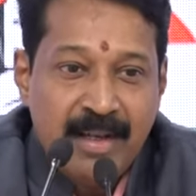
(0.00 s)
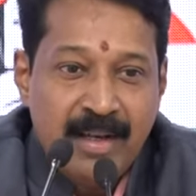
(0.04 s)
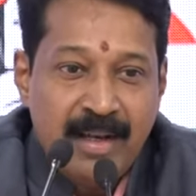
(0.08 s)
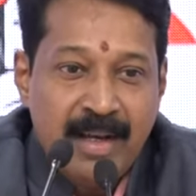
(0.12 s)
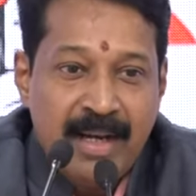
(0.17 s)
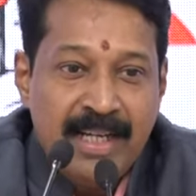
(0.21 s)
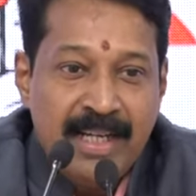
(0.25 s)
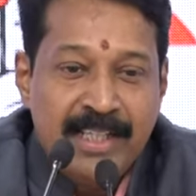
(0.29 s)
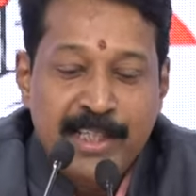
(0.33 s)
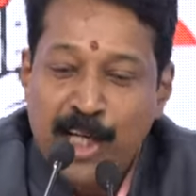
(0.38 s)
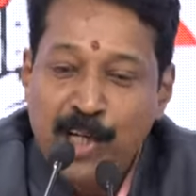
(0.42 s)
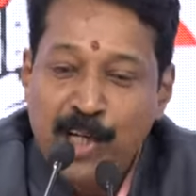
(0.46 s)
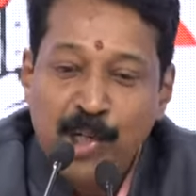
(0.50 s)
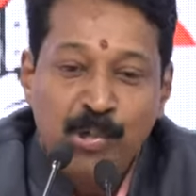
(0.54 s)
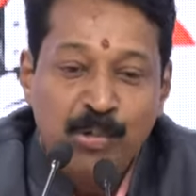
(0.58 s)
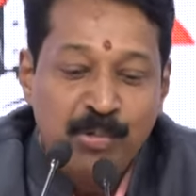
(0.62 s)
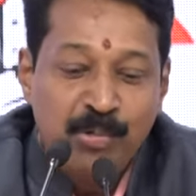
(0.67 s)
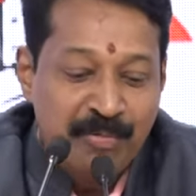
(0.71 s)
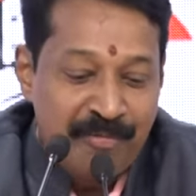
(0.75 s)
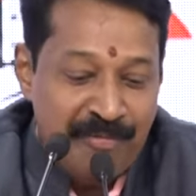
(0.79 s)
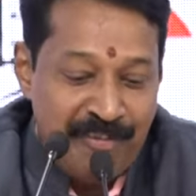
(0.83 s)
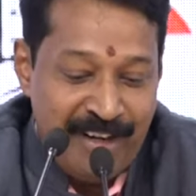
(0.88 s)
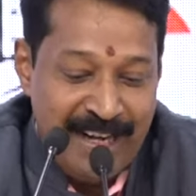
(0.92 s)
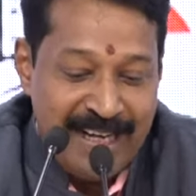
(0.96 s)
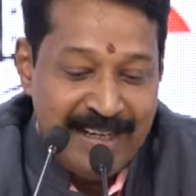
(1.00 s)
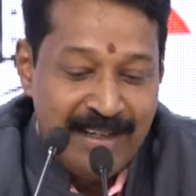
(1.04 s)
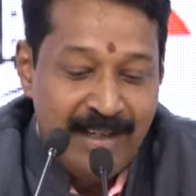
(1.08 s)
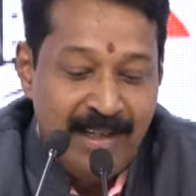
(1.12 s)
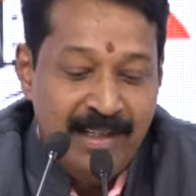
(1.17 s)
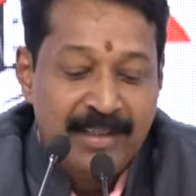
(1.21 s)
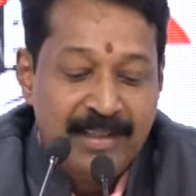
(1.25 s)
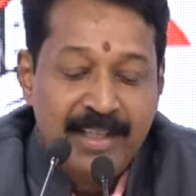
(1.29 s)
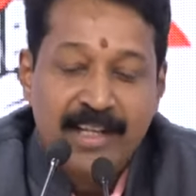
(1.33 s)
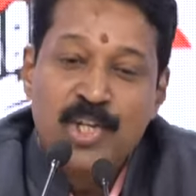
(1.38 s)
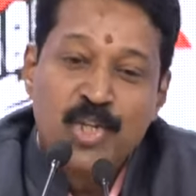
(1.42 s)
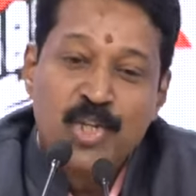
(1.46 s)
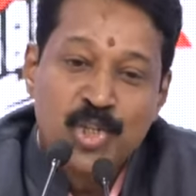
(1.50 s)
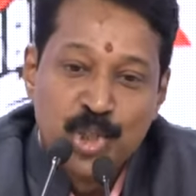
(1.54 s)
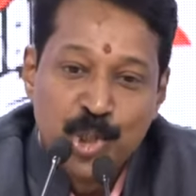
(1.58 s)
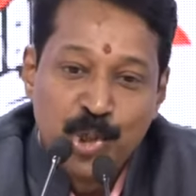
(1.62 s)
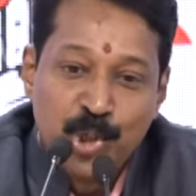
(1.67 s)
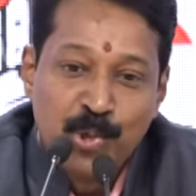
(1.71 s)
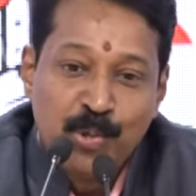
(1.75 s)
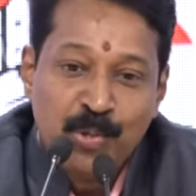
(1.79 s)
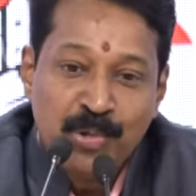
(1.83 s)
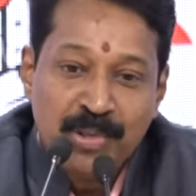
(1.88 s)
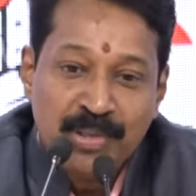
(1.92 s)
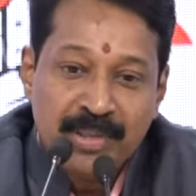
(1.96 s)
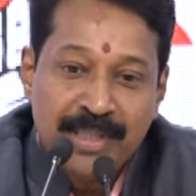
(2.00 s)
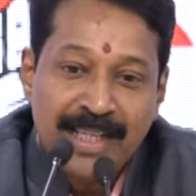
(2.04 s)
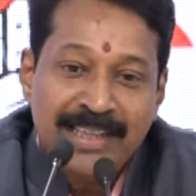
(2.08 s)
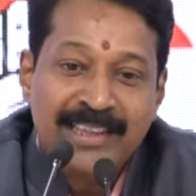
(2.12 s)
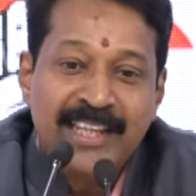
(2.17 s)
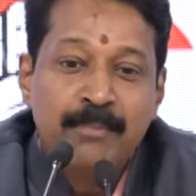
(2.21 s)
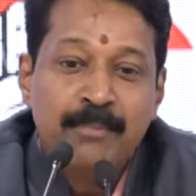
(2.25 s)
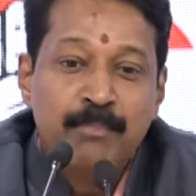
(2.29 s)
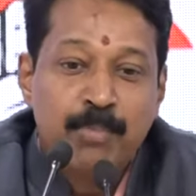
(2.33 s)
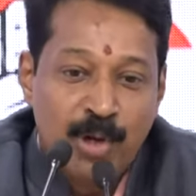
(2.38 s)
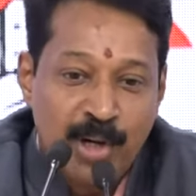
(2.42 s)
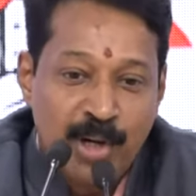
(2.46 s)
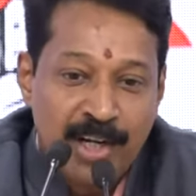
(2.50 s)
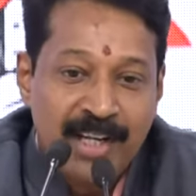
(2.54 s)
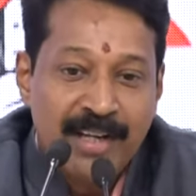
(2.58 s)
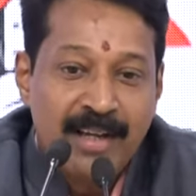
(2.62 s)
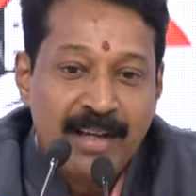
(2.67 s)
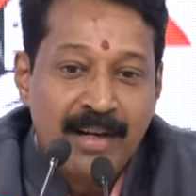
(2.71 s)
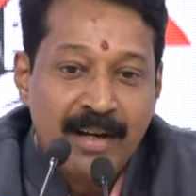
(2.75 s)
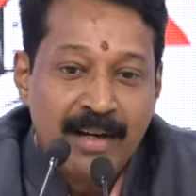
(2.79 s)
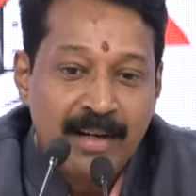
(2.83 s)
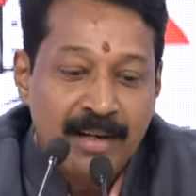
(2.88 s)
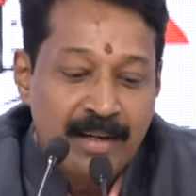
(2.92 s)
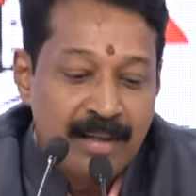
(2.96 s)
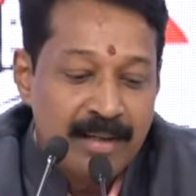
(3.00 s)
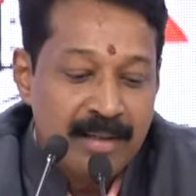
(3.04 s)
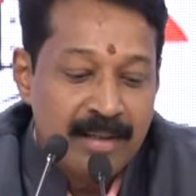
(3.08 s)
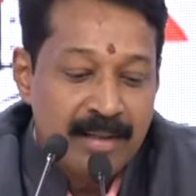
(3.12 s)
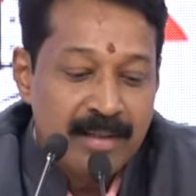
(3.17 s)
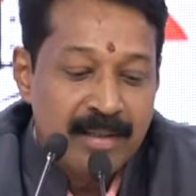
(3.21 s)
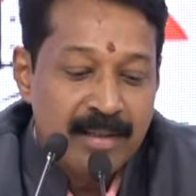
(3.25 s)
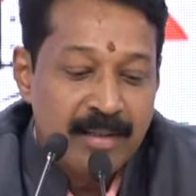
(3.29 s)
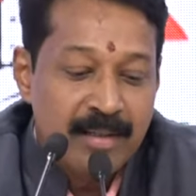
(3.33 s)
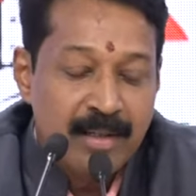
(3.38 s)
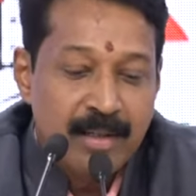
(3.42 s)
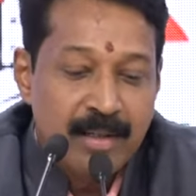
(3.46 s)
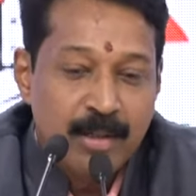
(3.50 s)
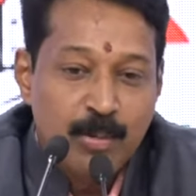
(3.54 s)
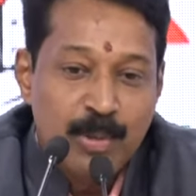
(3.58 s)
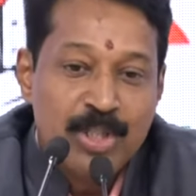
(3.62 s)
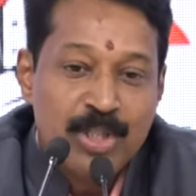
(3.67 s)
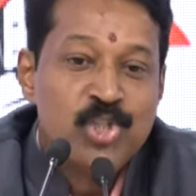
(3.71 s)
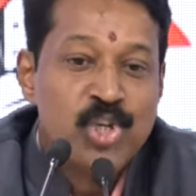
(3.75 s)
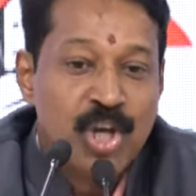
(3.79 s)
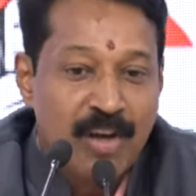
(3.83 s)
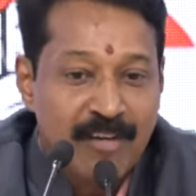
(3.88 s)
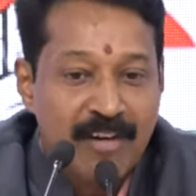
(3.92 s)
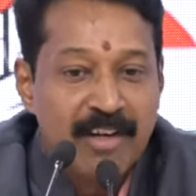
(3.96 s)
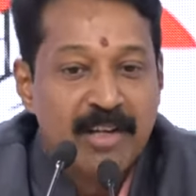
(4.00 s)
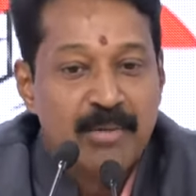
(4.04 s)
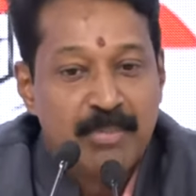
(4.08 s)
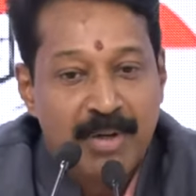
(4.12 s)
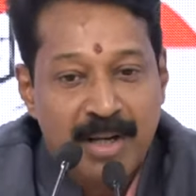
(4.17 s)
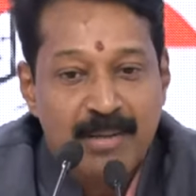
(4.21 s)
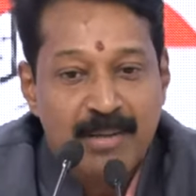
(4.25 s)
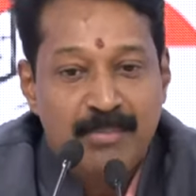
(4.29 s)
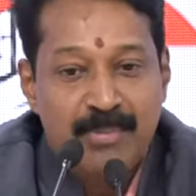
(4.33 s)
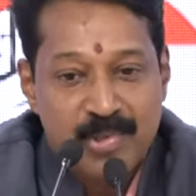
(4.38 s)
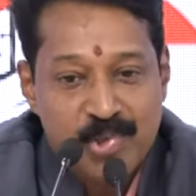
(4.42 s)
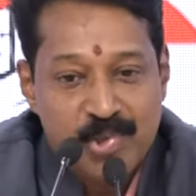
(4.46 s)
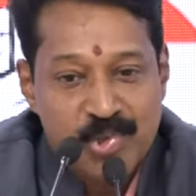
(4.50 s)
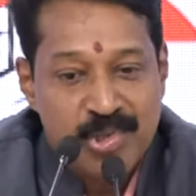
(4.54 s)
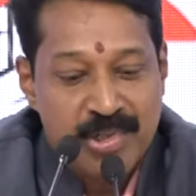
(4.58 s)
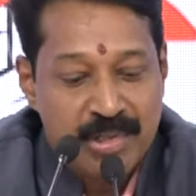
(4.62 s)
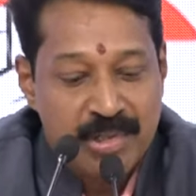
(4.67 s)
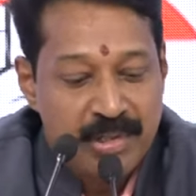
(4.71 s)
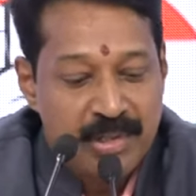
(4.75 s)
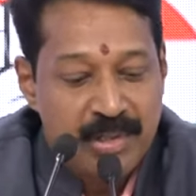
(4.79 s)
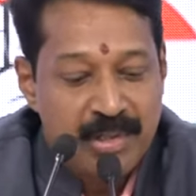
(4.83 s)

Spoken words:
I tell you frankly, there is nothing political with Jawahar Balmanch.